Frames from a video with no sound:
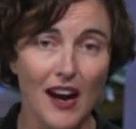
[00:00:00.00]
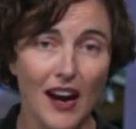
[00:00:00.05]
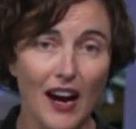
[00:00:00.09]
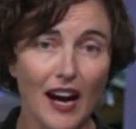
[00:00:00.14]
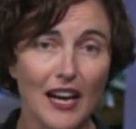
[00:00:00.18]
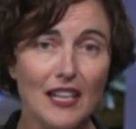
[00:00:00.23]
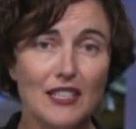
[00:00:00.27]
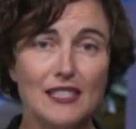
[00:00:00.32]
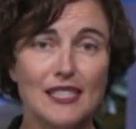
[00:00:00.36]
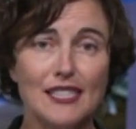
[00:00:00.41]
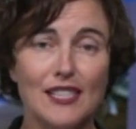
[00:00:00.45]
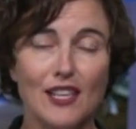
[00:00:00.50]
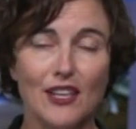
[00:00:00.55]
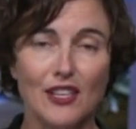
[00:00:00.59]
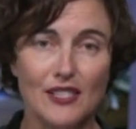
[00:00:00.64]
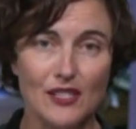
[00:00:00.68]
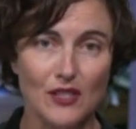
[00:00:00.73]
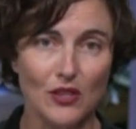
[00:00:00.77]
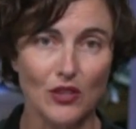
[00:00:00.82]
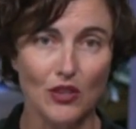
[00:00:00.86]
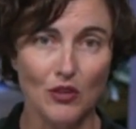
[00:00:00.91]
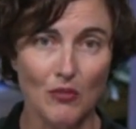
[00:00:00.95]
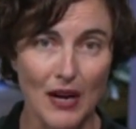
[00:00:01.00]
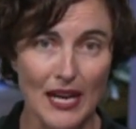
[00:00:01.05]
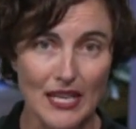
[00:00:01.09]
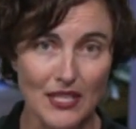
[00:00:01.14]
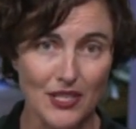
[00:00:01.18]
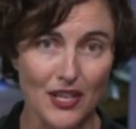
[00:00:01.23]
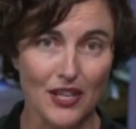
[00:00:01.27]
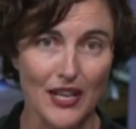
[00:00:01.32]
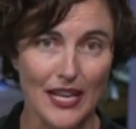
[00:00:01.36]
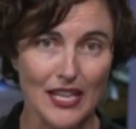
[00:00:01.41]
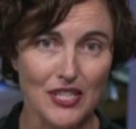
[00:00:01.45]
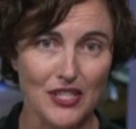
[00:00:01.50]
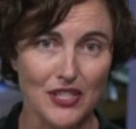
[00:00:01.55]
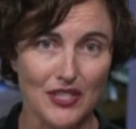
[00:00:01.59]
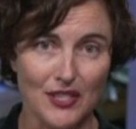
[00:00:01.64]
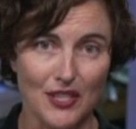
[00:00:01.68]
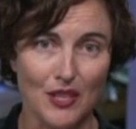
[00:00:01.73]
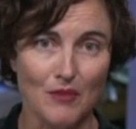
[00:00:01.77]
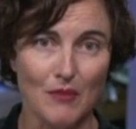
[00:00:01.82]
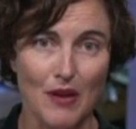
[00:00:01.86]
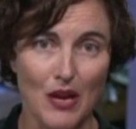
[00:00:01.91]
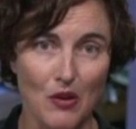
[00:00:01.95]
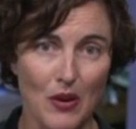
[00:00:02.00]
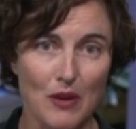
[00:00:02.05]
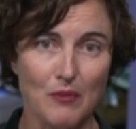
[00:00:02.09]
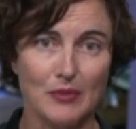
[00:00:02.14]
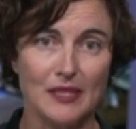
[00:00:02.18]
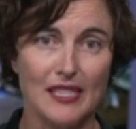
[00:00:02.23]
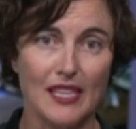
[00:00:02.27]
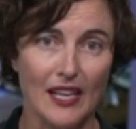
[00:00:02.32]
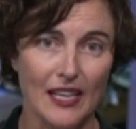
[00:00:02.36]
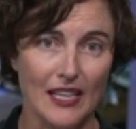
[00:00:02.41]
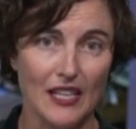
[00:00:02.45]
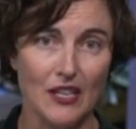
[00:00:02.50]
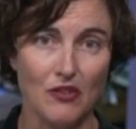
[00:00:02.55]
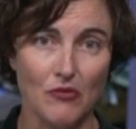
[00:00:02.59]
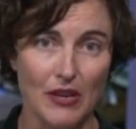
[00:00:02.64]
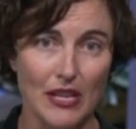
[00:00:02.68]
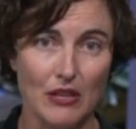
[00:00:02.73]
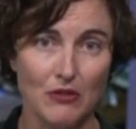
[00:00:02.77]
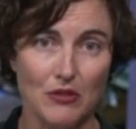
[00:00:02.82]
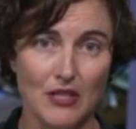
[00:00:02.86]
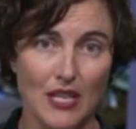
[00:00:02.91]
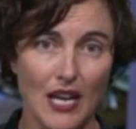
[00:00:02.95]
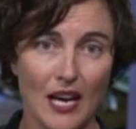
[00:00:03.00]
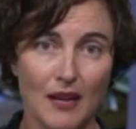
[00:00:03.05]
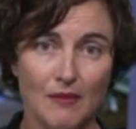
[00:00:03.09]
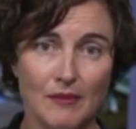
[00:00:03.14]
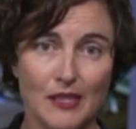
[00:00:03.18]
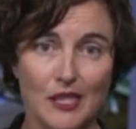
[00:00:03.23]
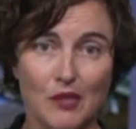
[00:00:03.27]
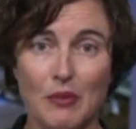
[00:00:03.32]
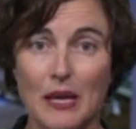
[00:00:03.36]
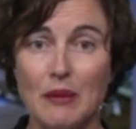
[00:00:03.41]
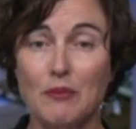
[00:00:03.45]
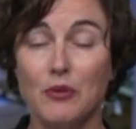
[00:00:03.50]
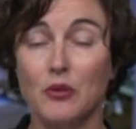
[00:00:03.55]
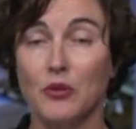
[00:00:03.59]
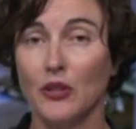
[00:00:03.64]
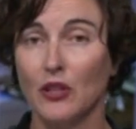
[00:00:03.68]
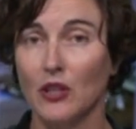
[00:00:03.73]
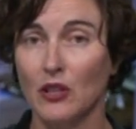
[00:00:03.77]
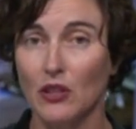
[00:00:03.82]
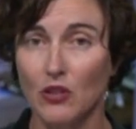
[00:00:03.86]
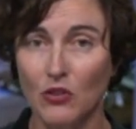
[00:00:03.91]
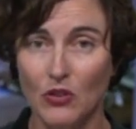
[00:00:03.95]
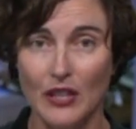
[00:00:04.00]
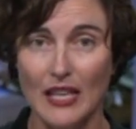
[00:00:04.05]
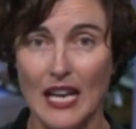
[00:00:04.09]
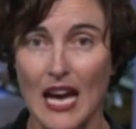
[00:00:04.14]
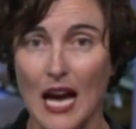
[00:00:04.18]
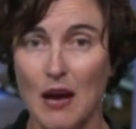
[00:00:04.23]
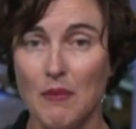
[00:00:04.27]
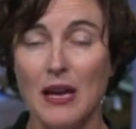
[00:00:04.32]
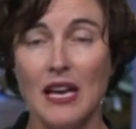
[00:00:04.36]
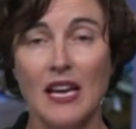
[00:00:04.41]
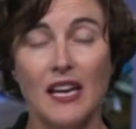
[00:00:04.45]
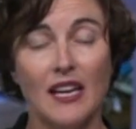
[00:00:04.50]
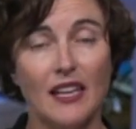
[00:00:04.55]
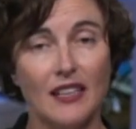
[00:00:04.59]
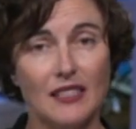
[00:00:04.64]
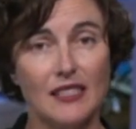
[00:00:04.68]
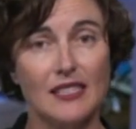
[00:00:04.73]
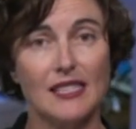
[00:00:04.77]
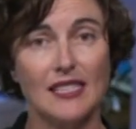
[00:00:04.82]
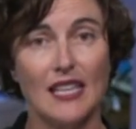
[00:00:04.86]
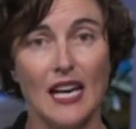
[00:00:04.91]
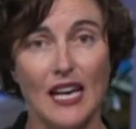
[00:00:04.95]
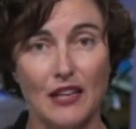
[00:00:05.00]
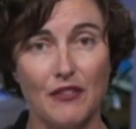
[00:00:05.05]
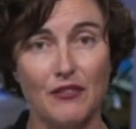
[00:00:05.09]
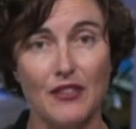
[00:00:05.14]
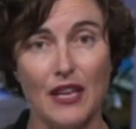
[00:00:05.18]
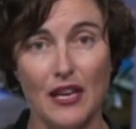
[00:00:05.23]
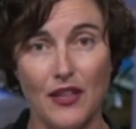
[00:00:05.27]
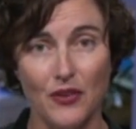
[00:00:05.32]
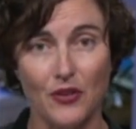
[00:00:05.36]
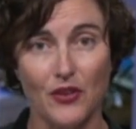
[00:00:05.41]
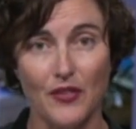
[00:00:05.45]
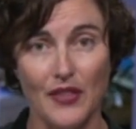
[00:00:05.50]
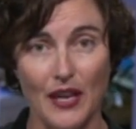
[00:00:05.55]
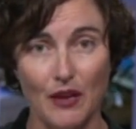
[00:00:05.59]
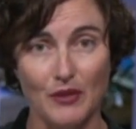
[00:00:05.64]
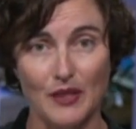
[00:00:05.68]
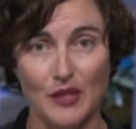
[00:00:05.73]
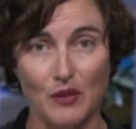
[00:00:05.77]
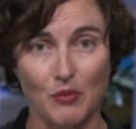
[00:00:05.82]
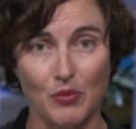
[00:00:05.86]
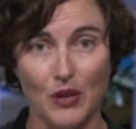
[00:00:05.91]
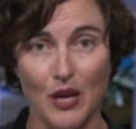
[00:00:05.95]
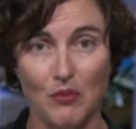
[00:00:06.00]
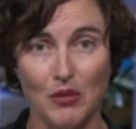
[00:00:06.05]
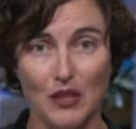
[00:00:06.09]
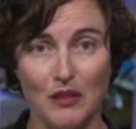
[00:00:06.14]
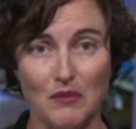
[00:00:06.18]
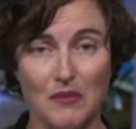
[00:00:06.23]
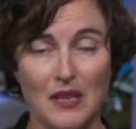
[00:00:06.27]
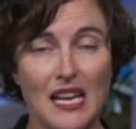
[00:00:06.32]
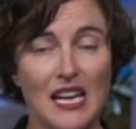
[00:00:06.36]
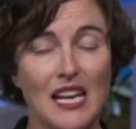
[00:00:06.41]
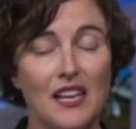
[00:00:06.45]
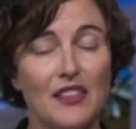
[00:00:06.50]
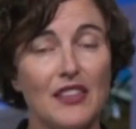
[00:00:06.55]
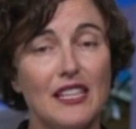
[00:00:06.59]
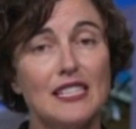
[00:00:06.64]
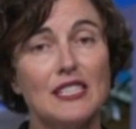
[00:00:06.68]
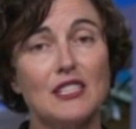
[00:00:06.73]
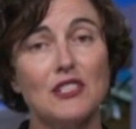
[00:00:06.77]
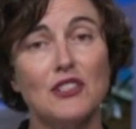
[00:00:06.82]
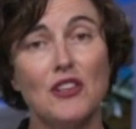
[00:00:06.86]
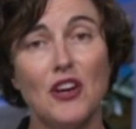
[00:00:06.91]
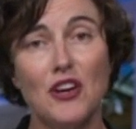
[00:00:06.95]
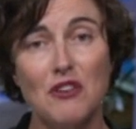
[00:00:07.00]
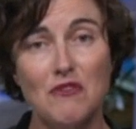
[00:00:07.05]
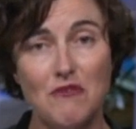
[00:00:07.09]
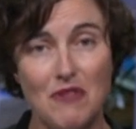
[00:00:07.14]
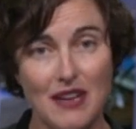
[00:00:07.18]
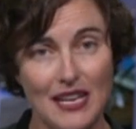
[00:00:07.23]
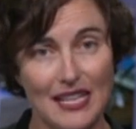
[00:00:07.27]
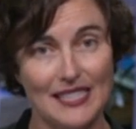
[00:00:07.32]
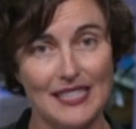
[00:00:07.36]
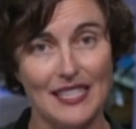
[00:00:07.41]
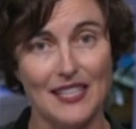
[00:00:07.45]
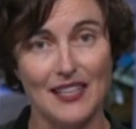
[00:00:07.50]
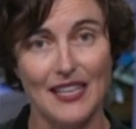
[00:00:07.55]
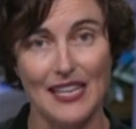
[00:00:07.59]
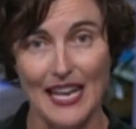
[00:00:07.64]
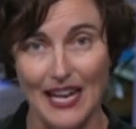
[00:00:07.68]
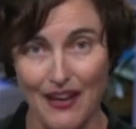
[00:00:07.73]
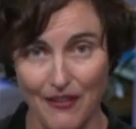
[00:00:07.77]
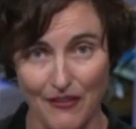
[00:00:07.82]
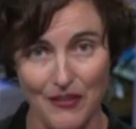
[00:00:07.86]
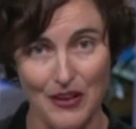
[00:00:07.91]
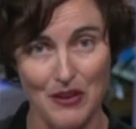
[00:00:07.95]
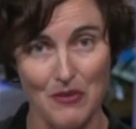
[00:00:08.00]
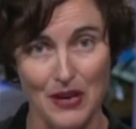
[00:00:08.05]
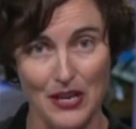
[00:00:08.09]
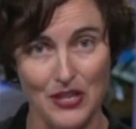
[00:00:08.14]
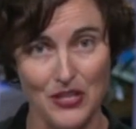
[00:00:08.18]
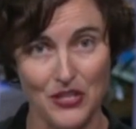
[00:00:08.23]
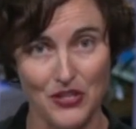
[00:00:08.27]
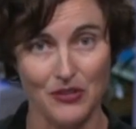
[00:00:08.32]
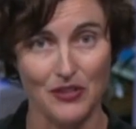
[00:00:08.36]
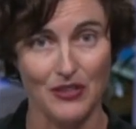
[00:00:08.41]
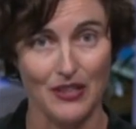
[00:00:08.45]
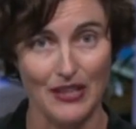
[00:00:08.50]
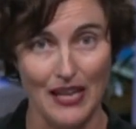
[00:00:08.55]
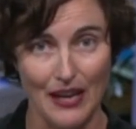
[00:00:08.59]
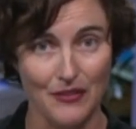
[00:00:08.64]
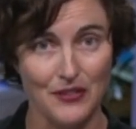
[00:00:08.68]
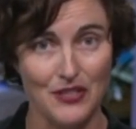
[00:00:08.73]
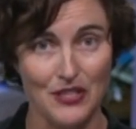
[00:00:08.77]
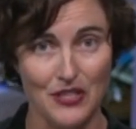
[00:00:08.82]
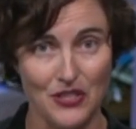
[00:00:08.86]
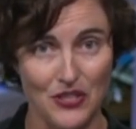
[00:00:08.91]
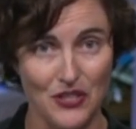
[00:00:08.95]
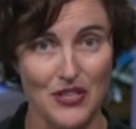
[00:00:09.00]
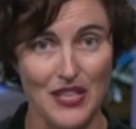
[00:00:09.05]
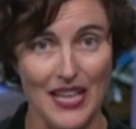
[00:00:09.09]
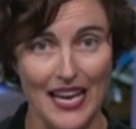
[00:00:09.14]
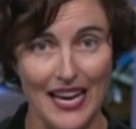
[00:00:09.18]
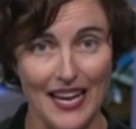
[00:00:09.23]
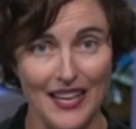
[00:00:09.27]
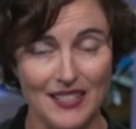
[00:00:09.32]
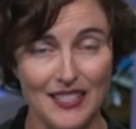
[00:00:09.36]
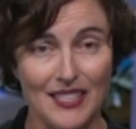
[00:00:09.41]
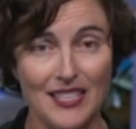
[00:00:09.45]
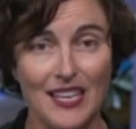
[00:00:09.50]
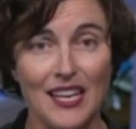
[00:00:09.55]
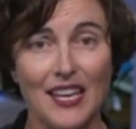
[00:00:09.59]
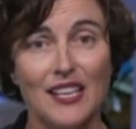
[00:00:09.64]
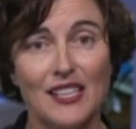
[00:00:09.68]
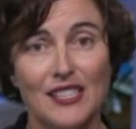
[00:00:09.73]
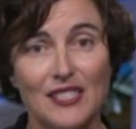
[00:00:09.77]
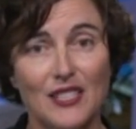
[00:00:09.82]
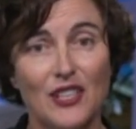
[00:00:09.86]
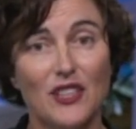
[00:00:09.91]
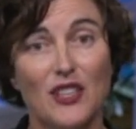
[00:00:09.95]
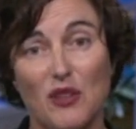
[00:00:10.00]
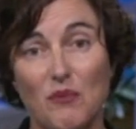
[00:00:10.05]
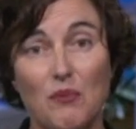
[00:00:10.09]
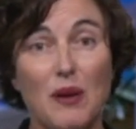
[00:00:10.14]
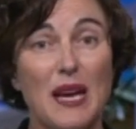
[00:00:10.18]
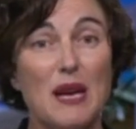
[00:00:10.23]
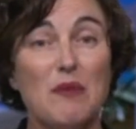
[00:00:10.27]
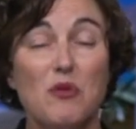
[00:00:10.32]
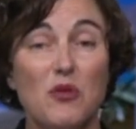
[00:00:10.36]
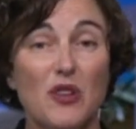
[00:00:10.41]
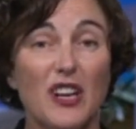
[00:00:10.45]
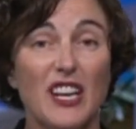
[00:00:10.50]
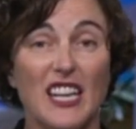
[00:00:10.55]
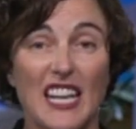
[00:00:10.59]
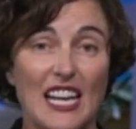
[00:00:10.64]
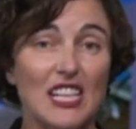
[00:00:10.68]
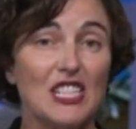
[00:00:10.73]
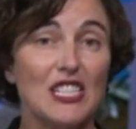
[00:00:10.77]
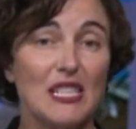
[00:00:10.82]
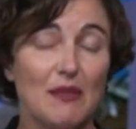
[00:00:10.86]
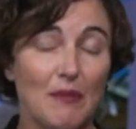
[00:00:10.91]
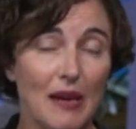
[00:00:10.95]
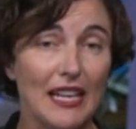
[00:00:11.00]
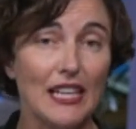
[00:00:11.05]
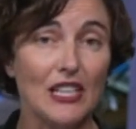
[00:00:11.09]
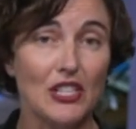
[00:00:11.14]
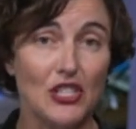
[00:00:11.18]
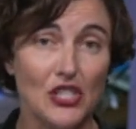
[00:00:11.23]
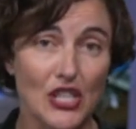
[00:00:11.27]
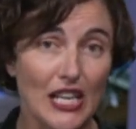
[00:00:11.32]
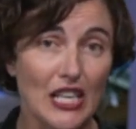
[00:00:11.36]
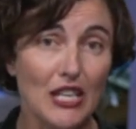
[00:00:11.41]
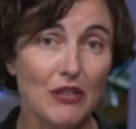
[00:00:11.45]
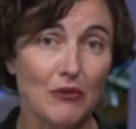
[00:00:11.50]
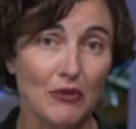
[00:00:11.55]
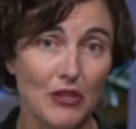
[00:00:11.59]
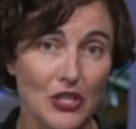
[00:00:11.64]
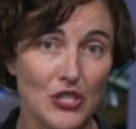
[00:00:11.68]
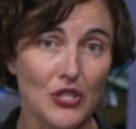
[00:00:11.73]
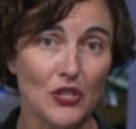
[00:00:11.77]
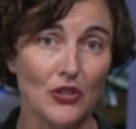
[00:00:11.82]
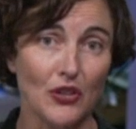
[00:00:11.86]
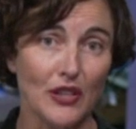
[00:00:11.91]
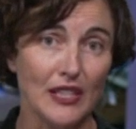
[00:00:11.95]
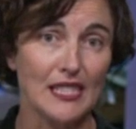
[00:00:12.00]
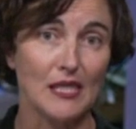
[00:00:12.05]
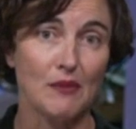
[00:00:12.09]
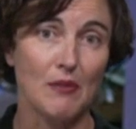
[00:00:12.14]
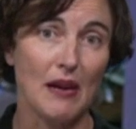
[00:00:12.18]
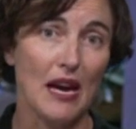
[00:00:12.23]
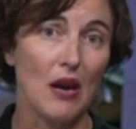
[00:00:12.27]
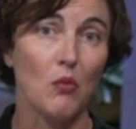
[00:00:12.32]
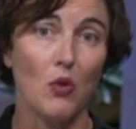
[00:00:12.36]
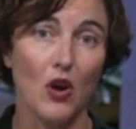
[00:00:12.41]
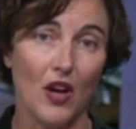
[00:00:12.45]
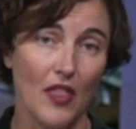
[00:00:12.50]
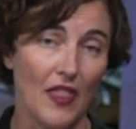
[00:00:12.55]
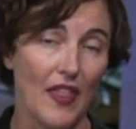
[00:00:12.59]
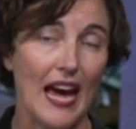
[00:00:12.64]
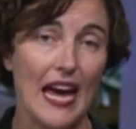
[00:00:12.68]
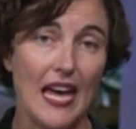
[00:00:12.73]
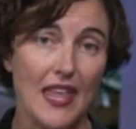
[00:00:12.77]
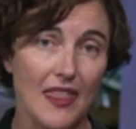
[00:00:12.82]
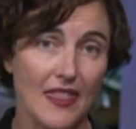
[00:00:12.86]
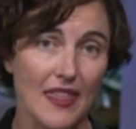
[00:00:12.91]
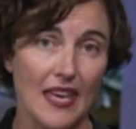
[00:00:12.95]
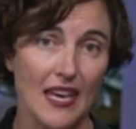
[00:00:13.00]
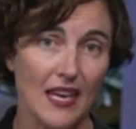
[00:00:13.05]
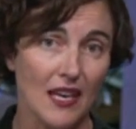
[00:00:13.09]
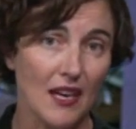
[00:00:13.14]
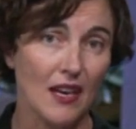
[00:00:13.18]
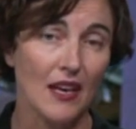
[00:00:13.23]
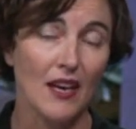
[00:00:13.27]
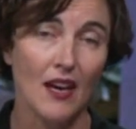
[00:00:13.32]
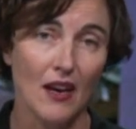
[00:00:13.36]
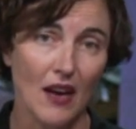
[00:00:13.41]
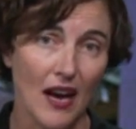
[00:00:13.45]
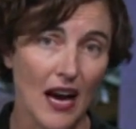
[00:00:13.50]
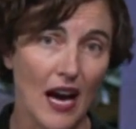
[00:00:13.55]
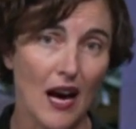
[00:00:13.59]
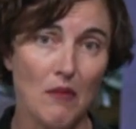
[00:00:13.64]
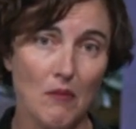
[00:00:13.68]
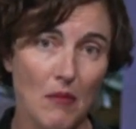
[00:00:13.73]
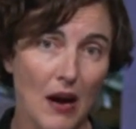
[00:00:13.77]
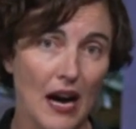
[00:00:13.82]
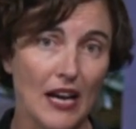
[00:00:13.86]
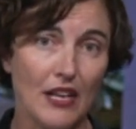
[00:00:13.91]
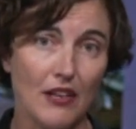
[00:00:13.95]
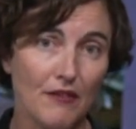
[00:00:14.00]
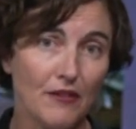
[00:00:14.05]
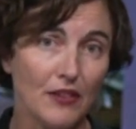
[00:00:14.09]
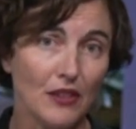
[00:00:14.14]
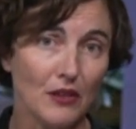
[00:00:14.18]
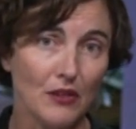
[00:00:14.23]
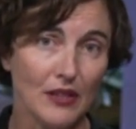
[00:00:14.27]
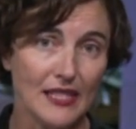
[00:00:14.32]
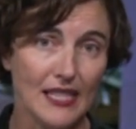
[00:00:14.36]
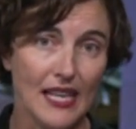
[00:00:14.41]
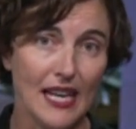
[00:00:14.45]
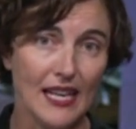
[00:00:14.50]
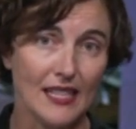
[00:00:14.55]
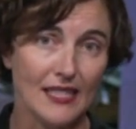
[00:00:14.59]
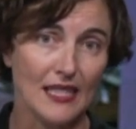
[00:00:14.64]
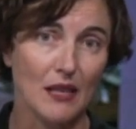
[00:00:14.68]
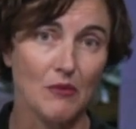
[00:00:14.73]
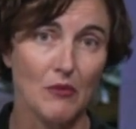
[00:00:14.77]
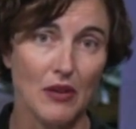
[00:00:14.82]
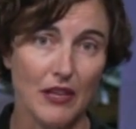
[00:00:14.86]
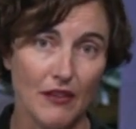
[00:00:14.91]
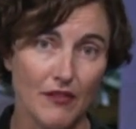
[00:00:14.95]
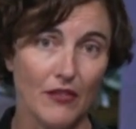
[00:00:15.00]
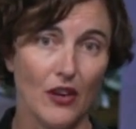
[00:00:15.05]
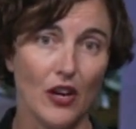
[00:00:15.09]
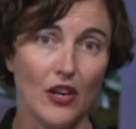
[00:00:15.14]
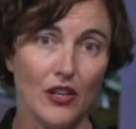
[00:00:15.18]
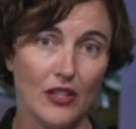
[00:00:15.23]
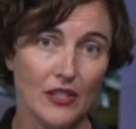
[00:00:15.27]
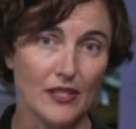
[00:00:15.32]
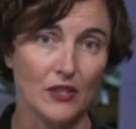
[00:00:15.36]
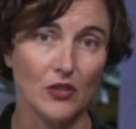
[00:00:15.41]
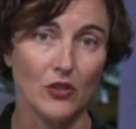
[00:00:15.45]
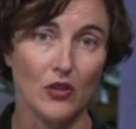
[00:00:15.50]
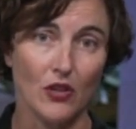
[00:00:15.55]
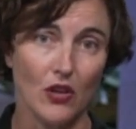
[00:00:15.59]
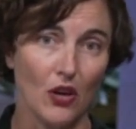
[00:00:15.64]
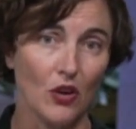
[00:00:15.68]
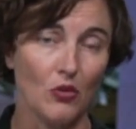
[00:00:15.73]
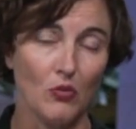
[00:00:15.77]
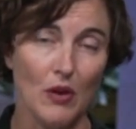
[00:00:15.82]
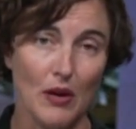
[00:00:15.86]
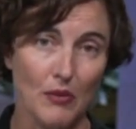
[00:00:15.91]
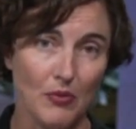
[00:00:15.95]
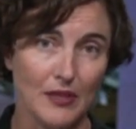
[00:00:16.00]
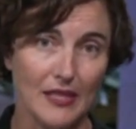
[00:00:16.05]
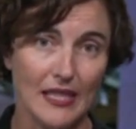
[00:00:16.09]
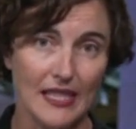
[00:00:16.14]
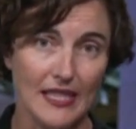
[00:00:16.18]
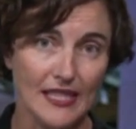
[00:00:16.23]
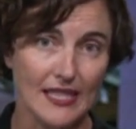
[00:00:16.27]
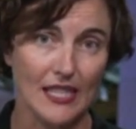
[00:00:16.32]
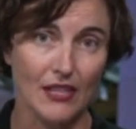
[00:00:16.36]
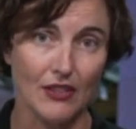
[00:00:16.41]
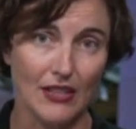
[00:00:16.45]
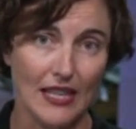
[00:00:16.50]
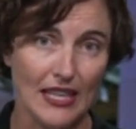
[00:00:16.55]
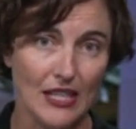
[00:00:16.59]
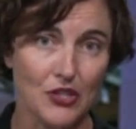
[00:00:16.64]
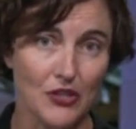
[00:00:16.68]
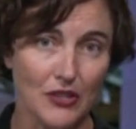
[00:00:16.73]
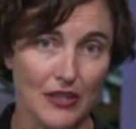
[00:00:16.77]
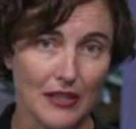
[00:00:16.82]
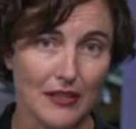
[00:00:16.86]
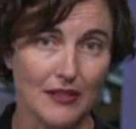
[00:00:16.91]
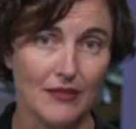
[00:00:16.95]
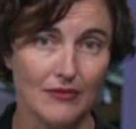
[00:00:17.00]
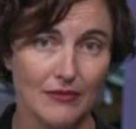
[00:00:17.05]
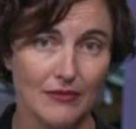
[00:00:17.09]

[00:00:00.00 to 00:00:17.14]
I disclosed all my donations on my website in real time so people could look it up and decide if they thought that was a problem. There's no reason that everyone shouldn't have to do that, so that people can actually make a genuine choice about what they think might influence how someone votes or represents their electorate.